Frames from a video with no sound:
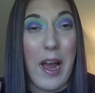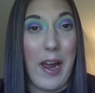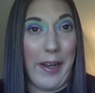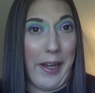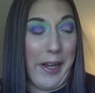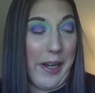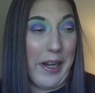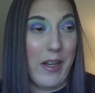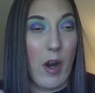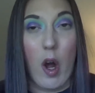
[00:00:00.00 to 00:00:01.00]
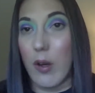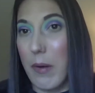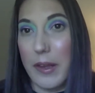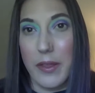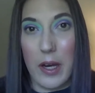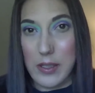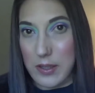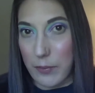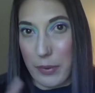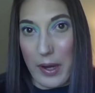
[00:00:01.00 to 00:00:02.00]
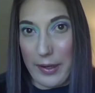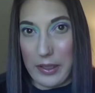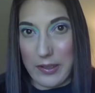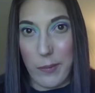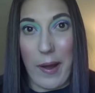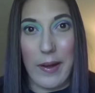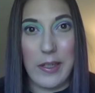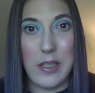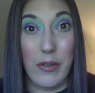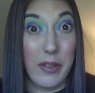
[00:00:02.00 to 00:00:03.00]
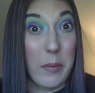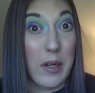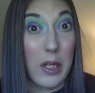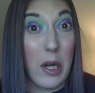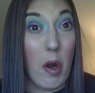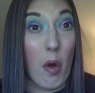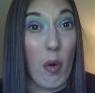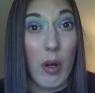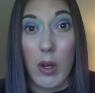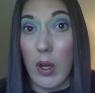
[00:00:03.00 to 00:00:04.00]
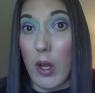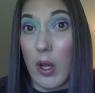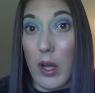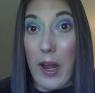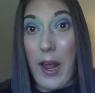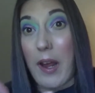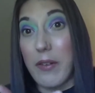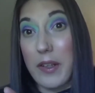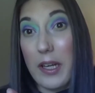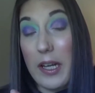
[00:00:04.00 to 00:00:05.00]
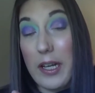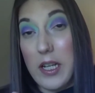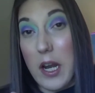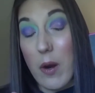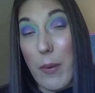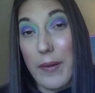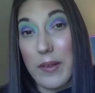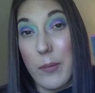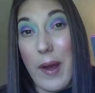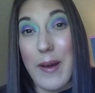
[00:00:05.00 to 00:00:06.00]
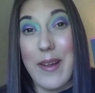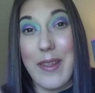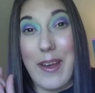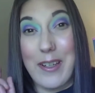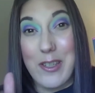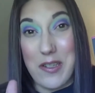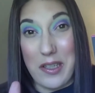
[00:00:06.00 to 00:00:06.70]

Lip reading: and all my thoughts behind this palette. So if you want to know everything you need to know about this palette, then just